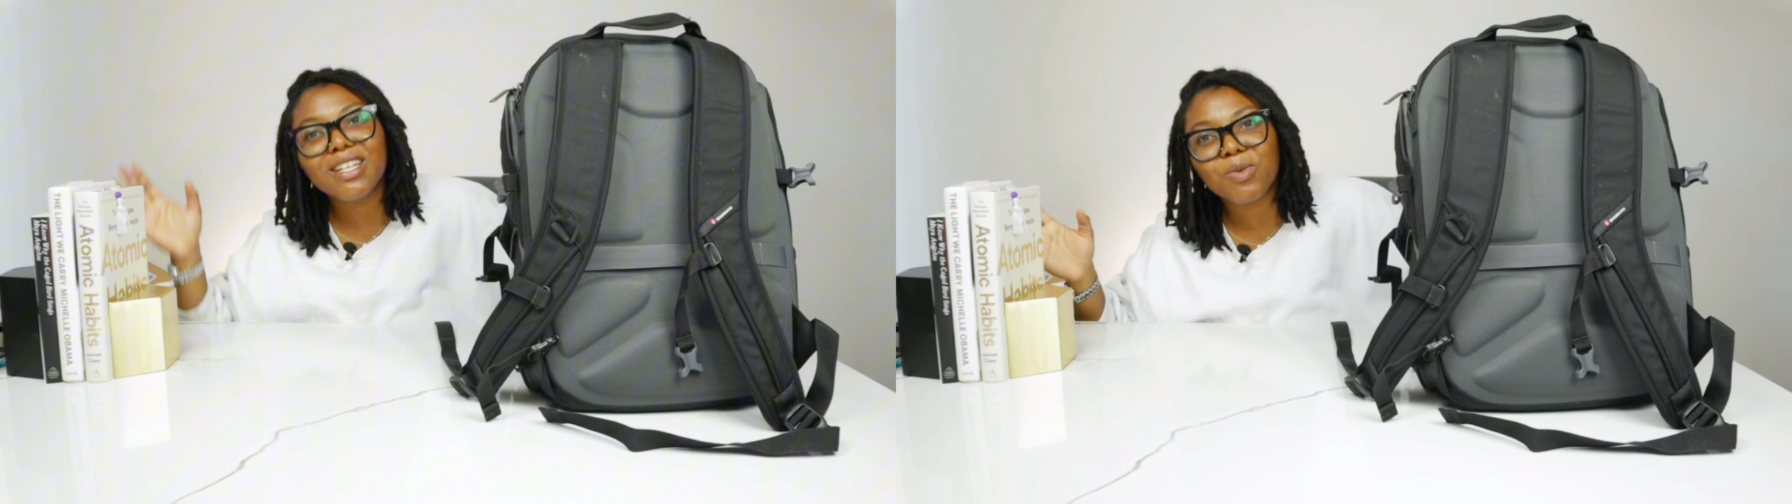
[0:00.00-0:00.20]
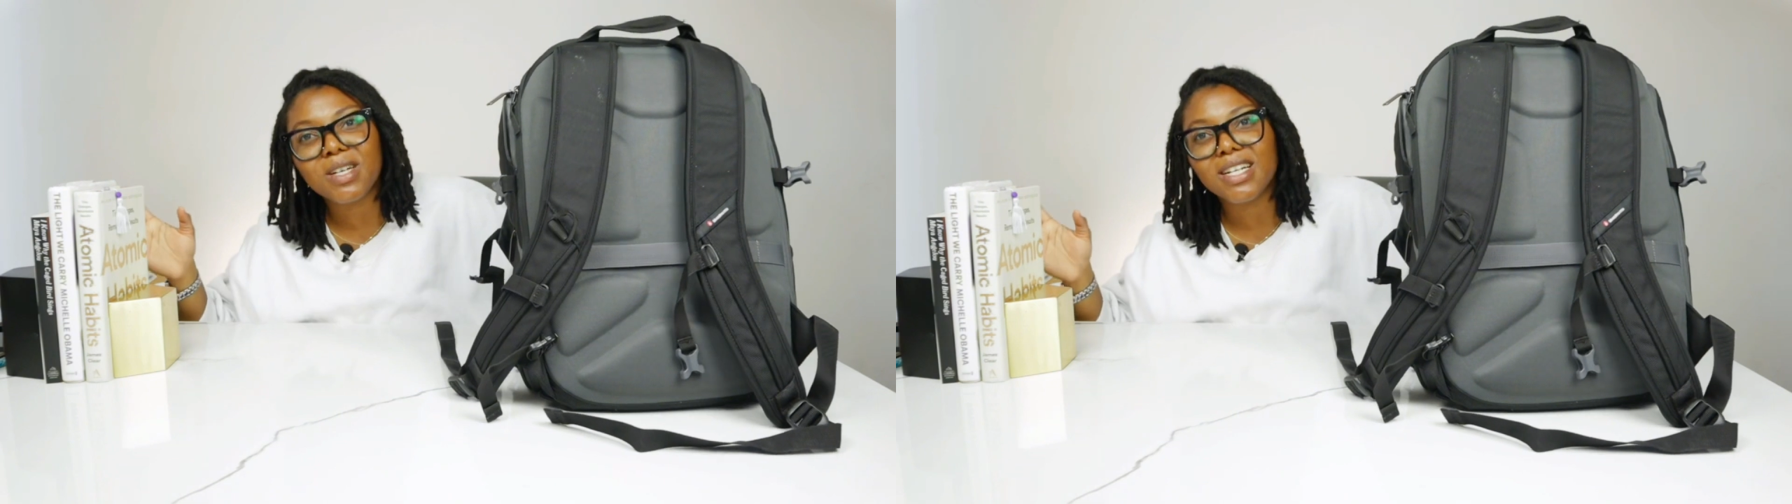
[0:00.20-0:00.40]

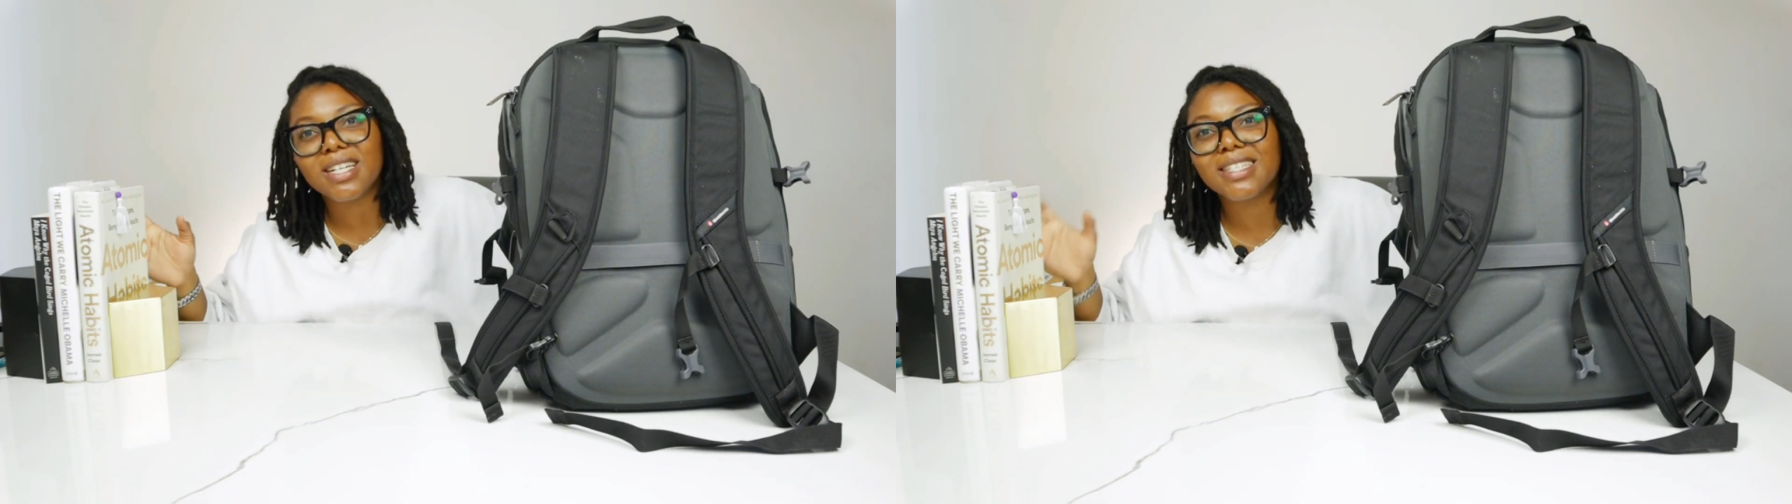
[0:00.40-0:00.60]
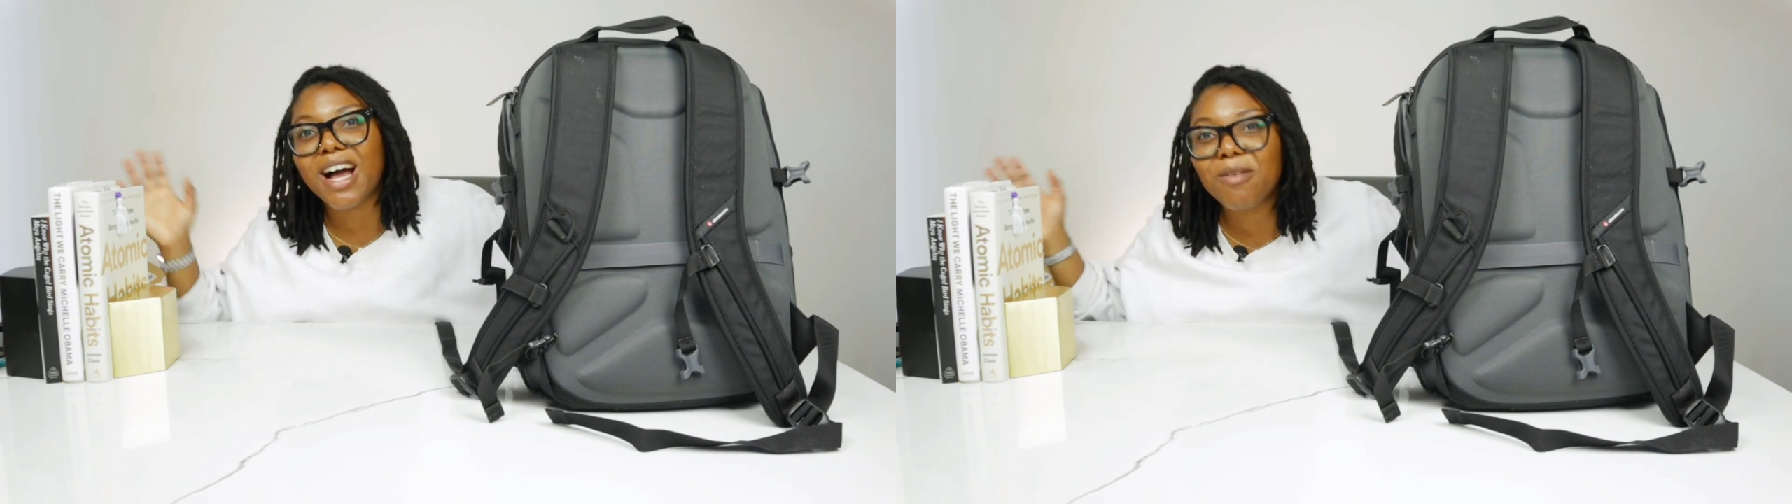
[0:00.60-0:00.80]
is what it
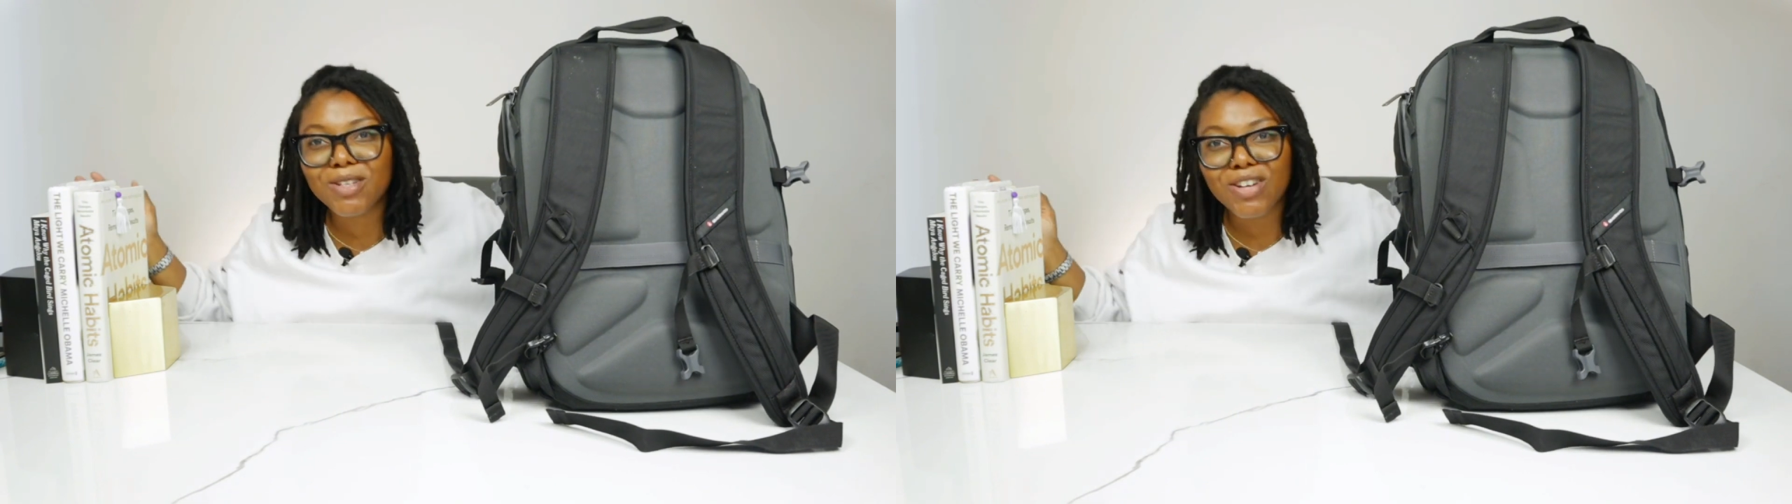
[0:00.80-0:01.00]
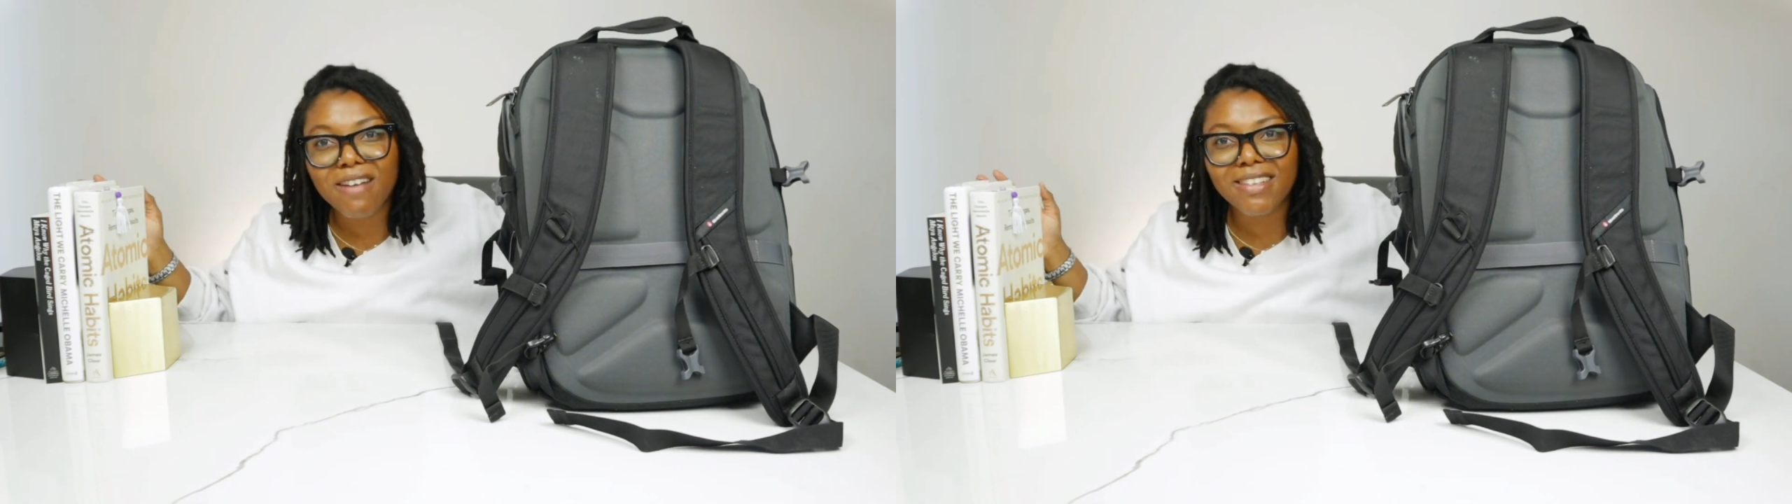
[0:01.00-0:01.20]
is. I'll
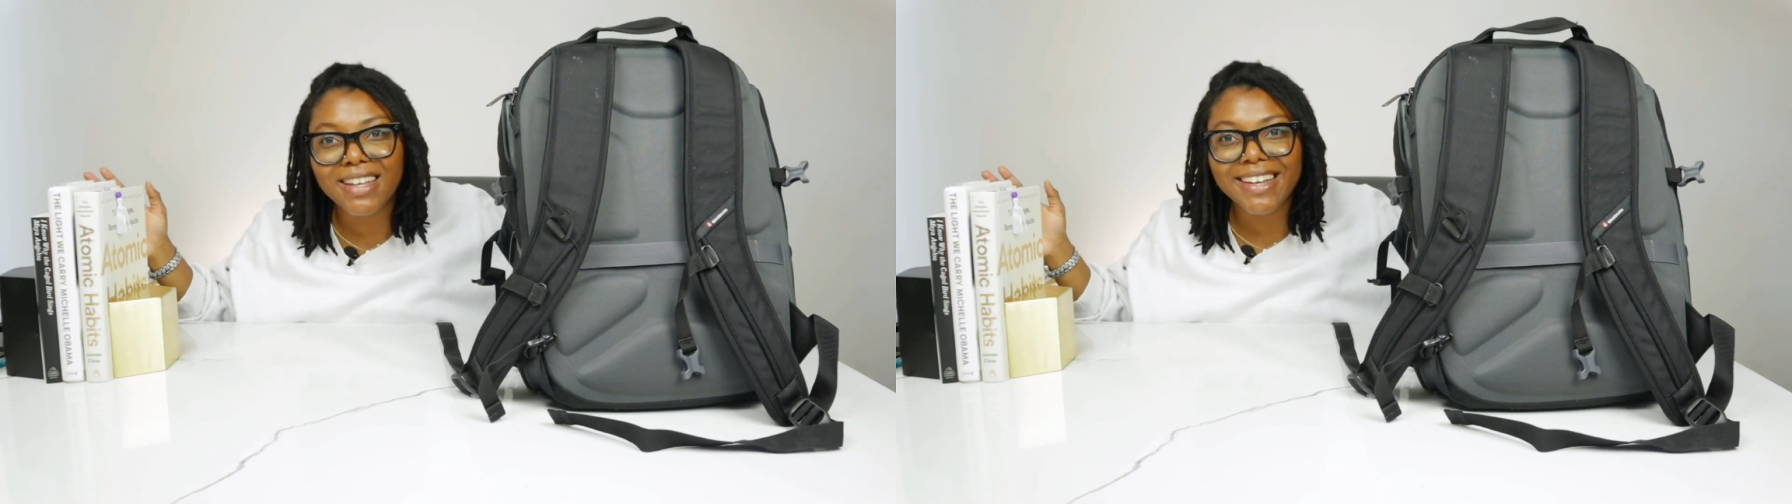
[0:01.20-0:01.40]
be traveling